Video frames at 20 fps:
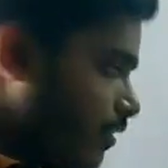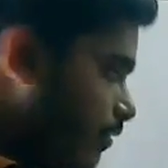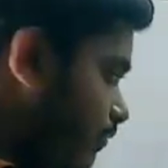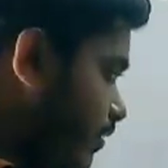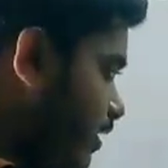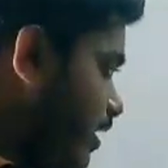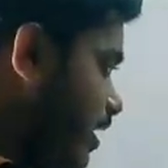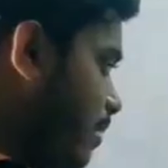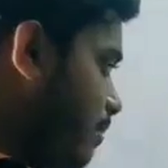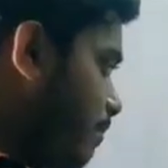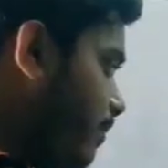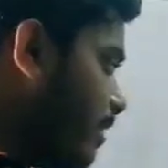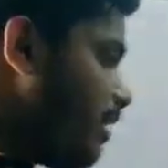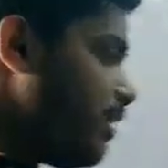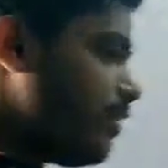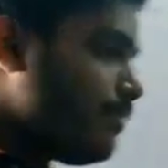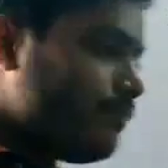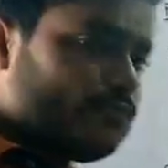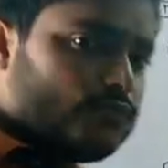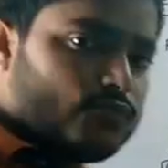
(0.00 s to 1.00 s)
when I
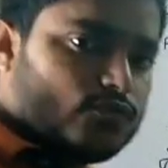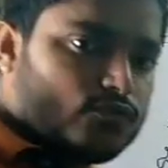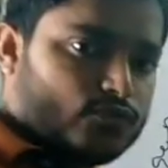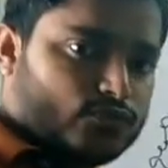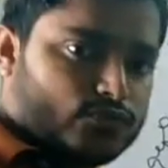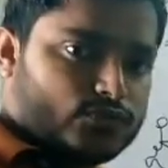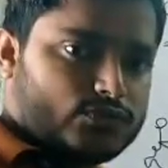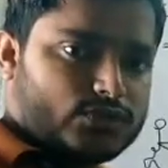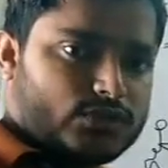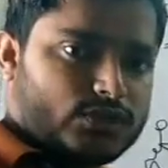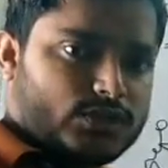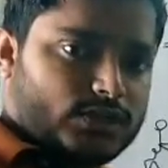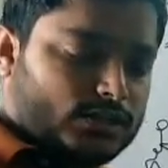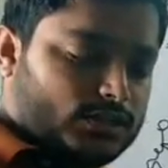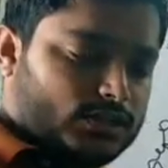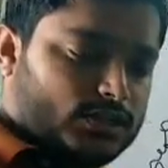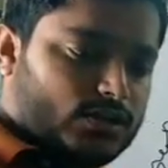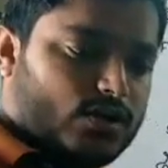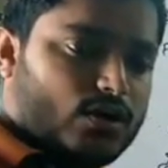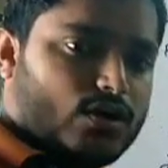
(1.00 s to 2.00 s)
apply force,
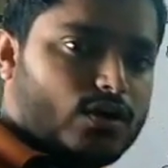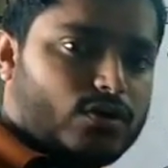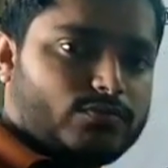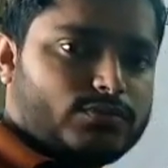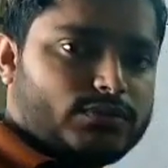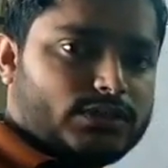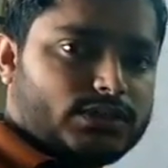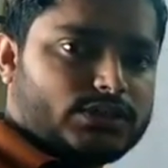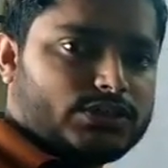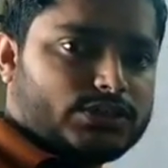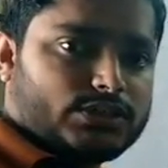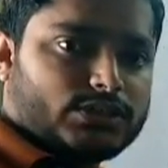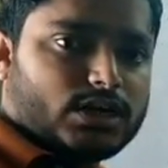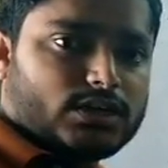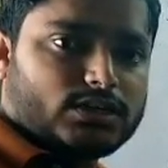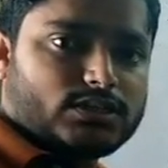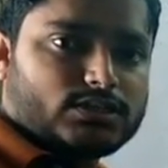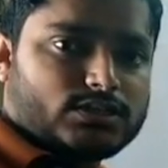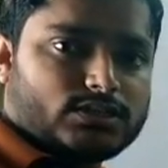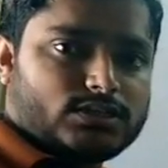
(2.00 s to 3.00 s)
the object
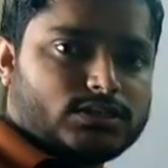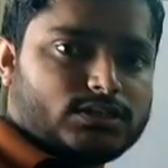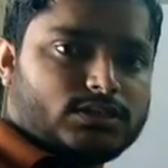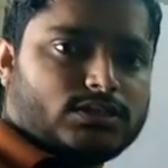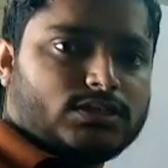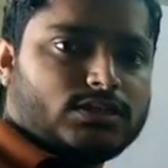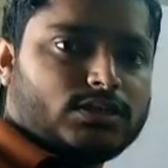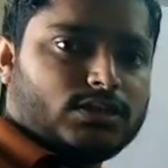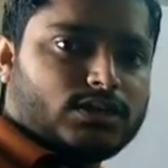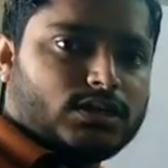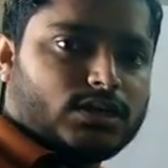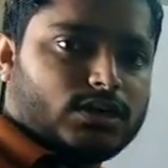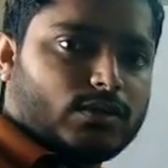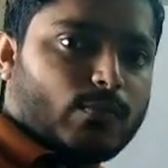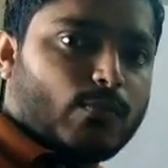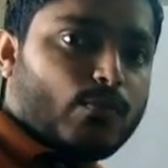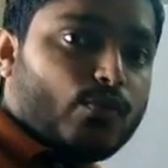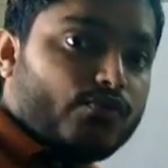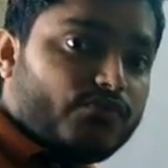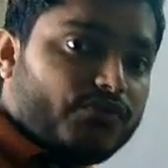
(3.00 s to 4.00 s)
starts
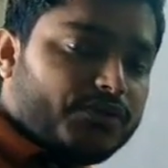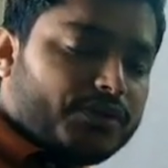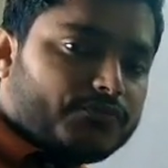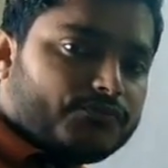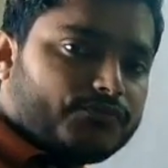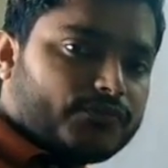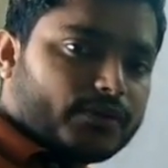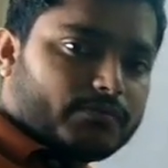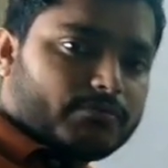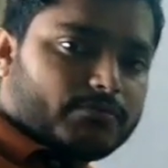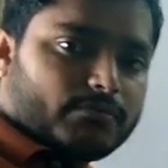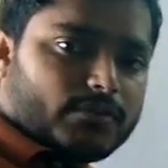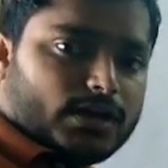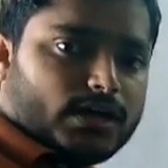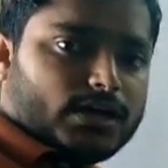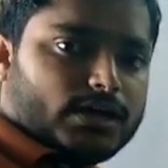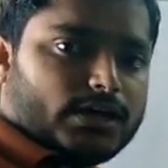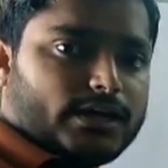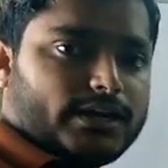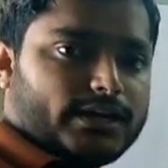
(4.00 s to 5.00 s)
moving from
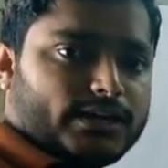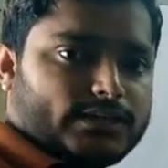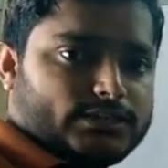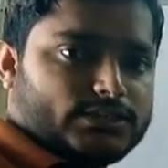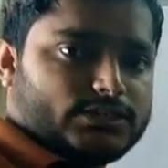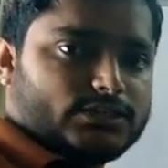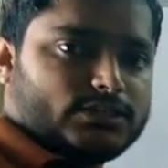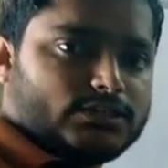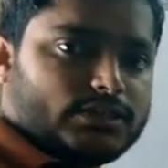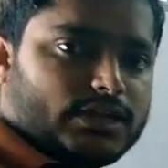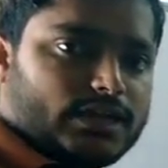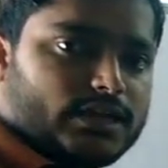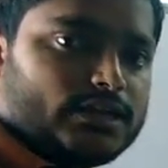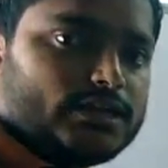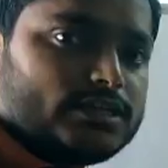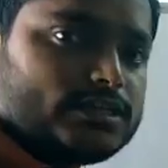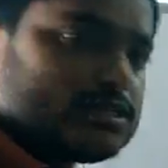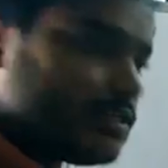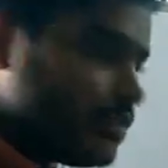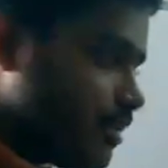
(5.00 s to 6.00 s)
rest. That
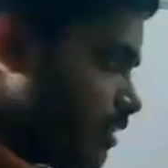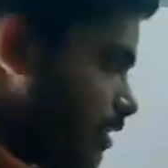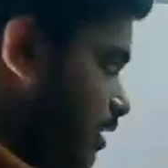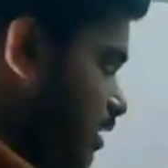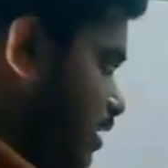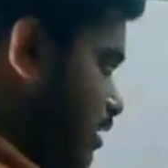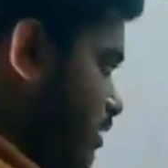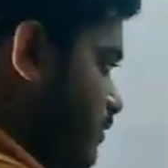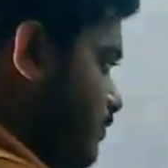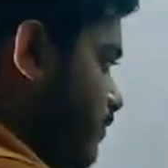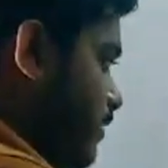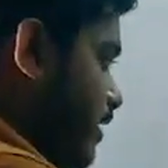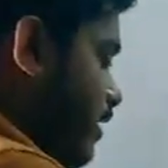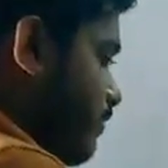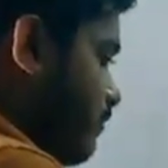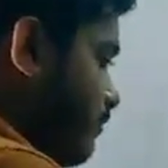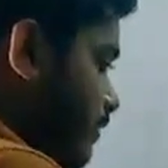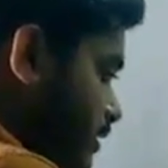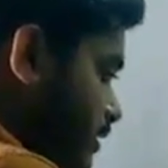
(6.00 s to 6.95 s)
is, as we have